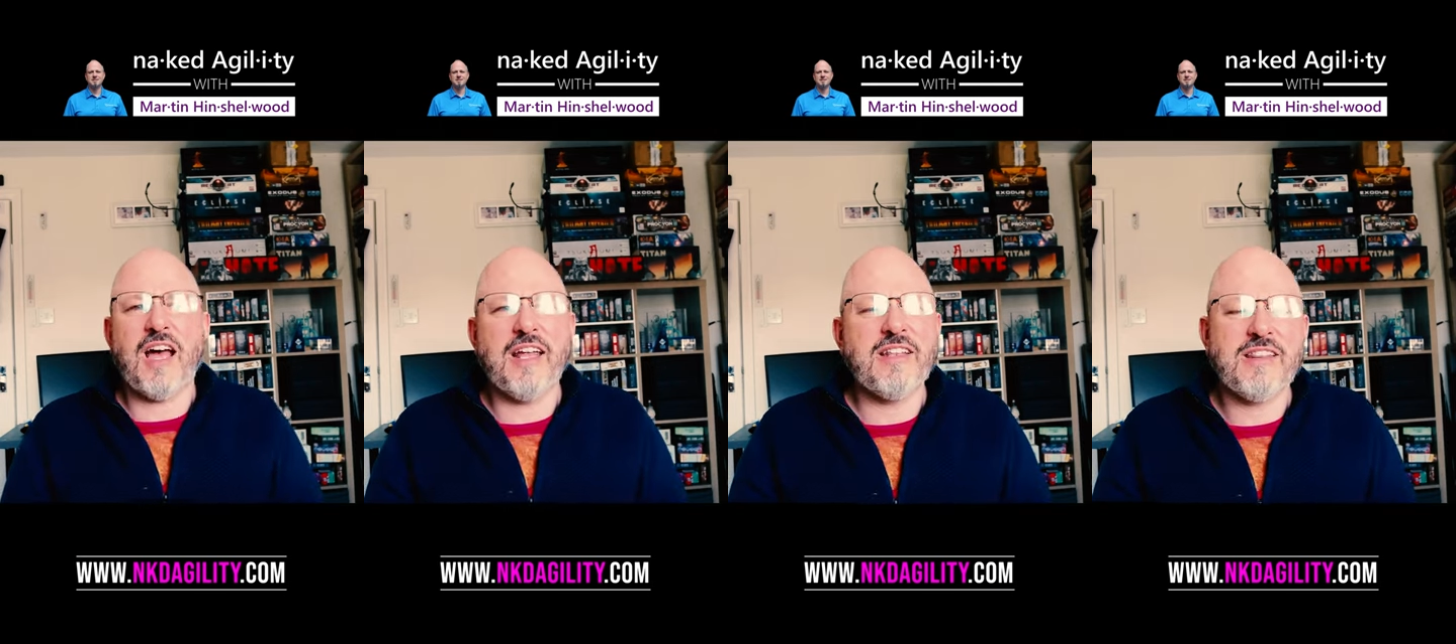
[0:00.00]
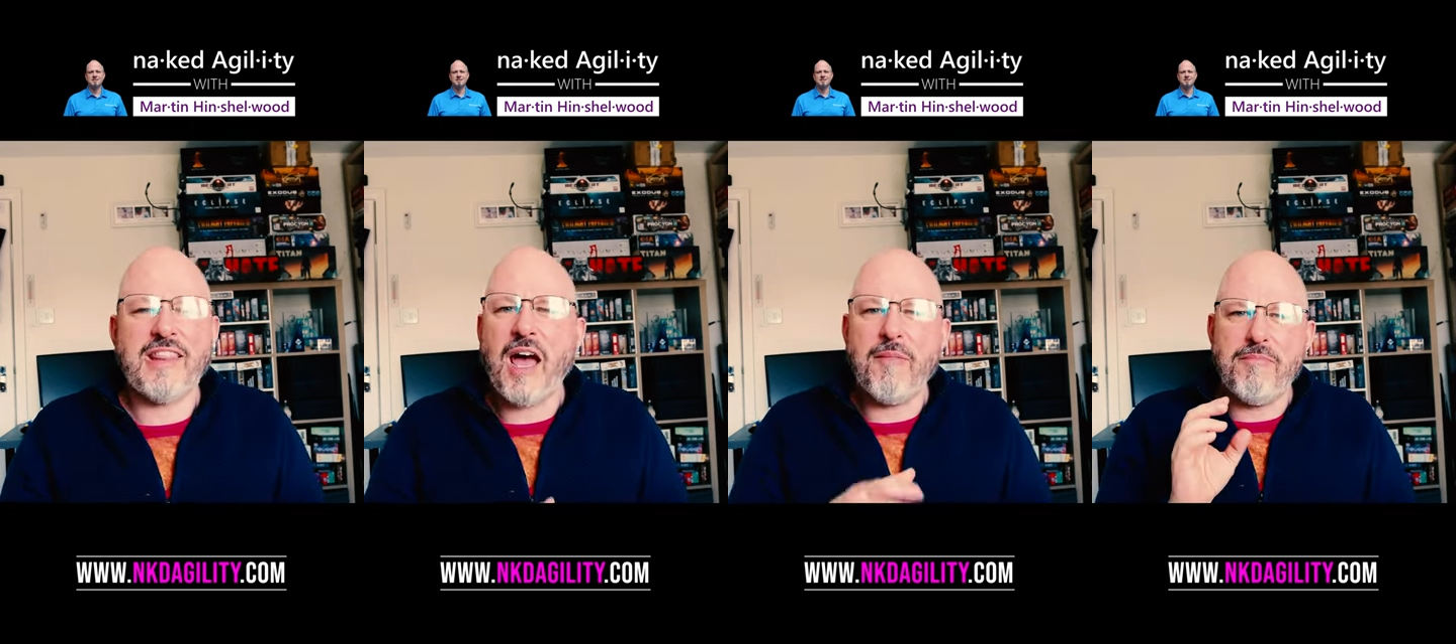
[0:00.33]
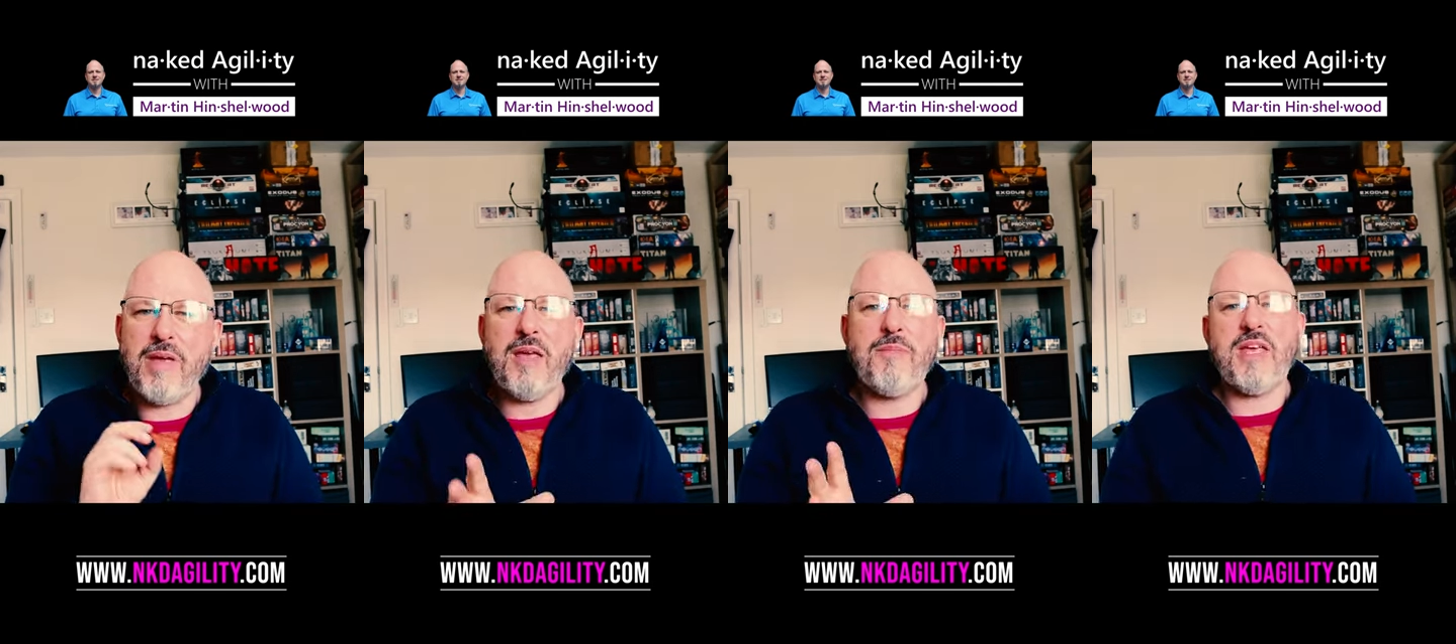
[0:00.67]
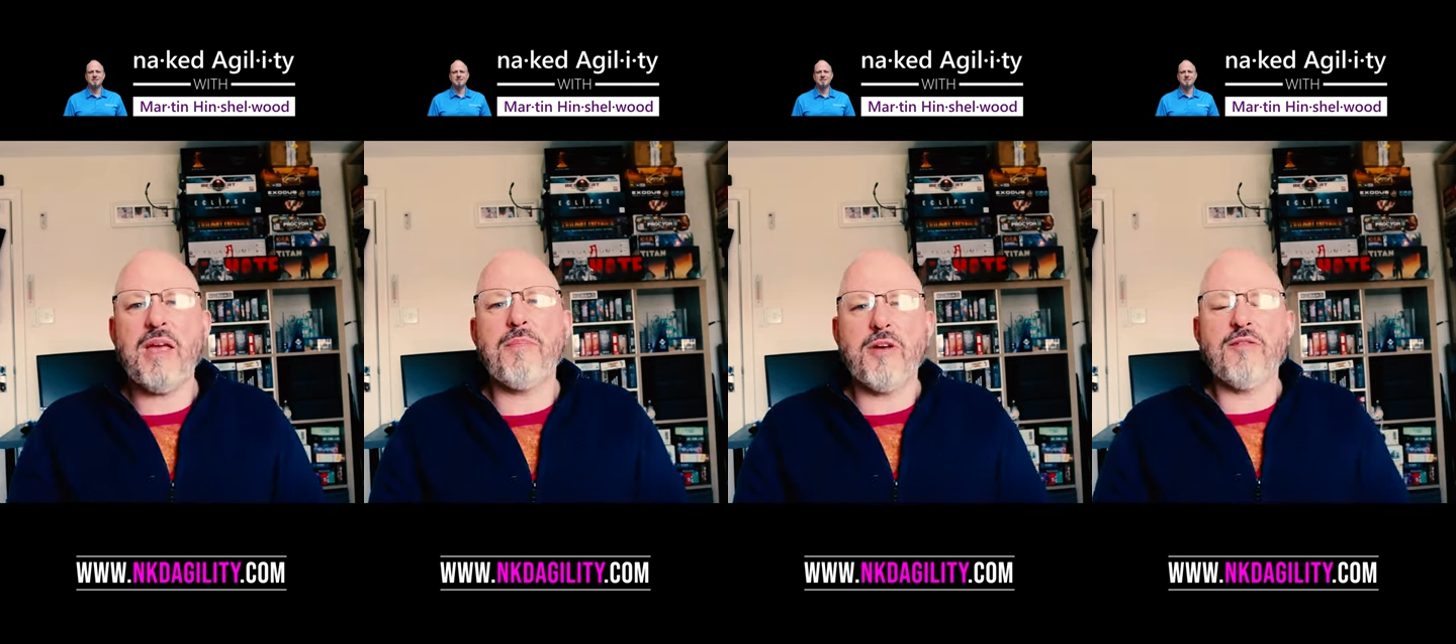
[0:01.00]
and that may
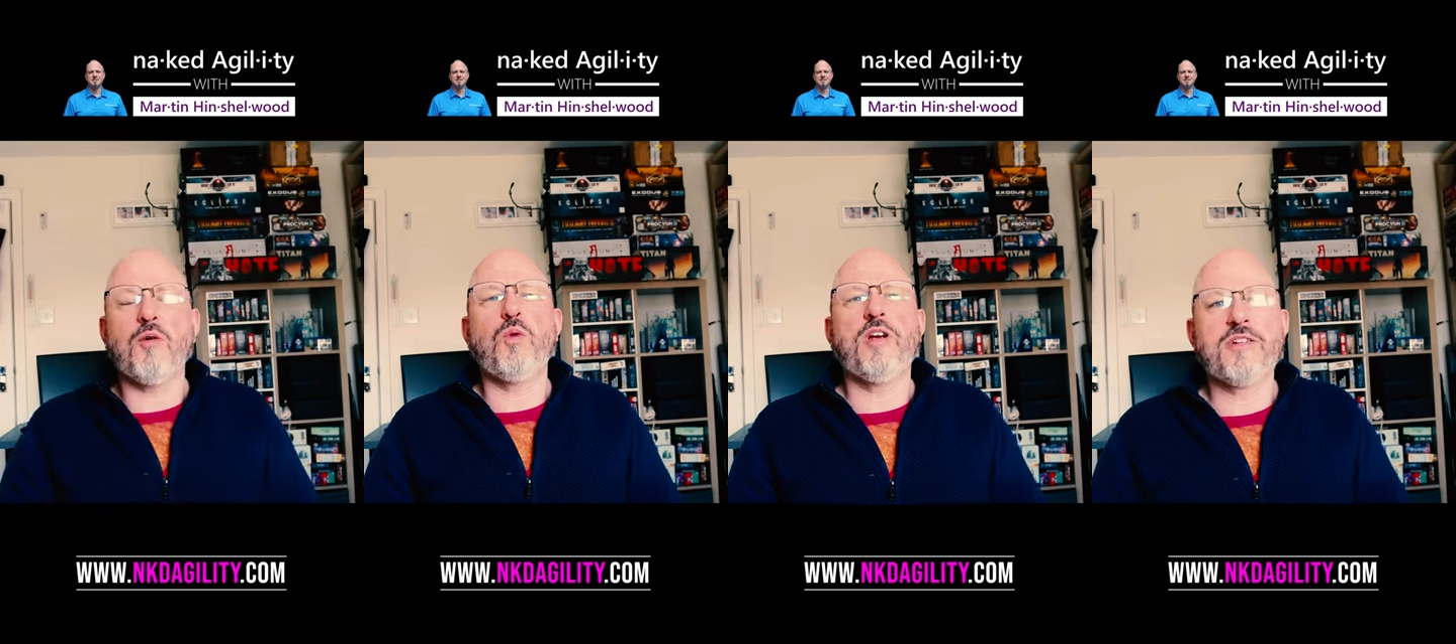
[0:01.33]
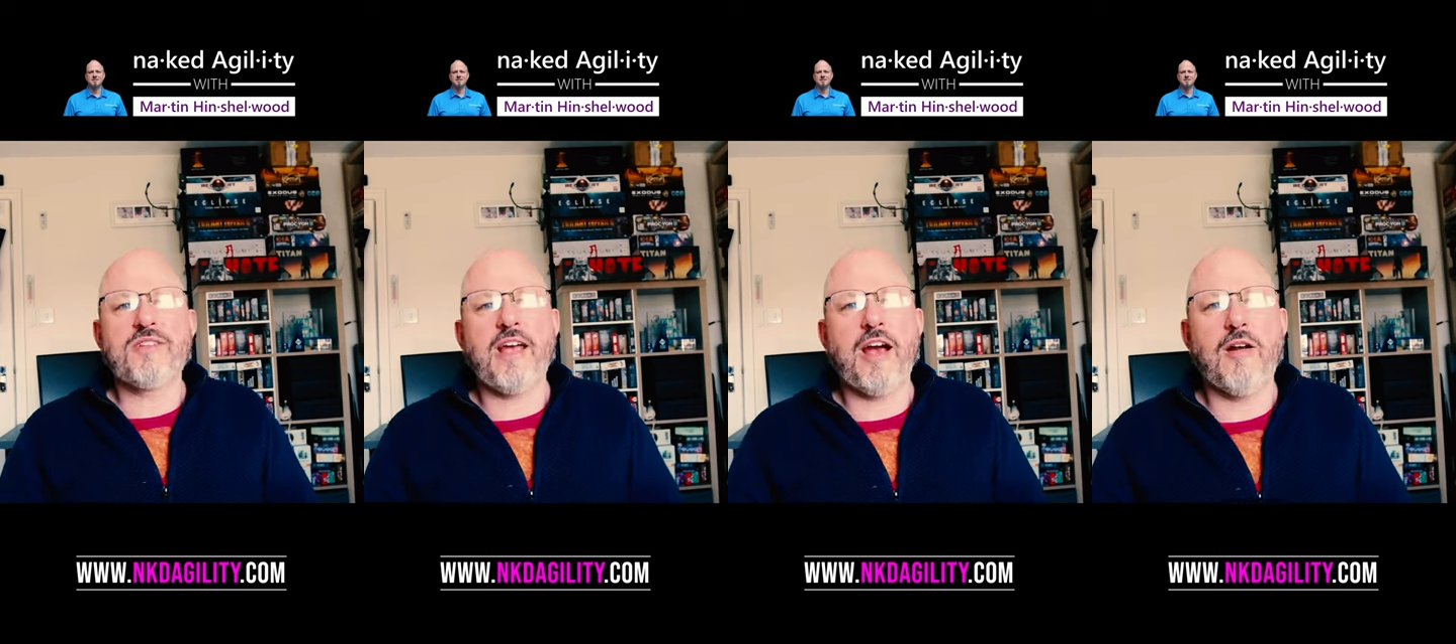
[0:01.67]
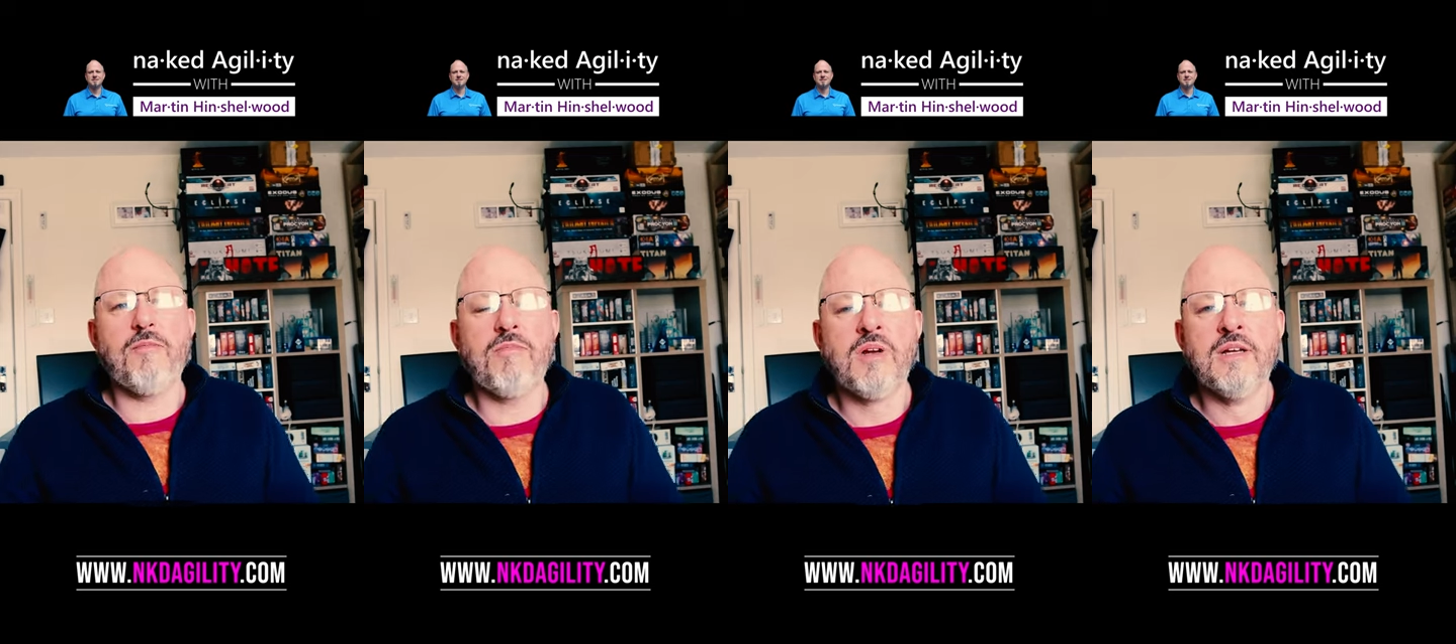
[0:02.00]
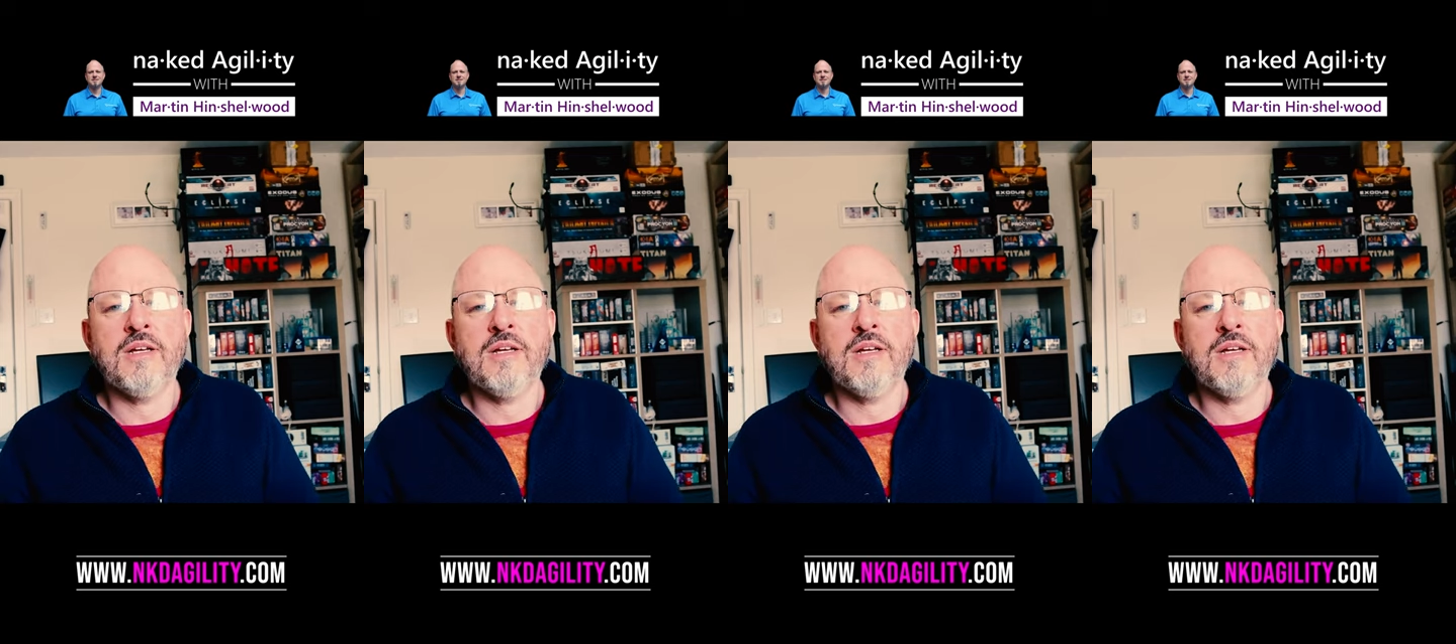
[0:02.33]
be a bit of a weird term.